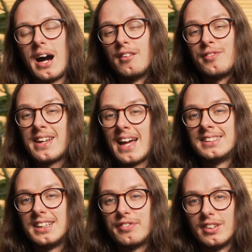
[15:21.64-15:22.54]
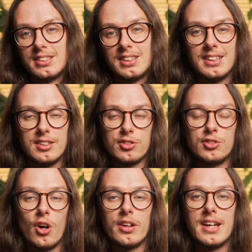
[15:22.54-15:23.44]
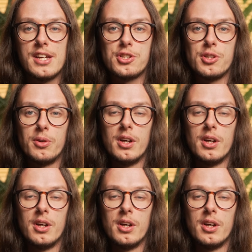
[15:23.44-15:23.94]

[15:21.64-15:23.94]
have an ND filter, this is not an issue,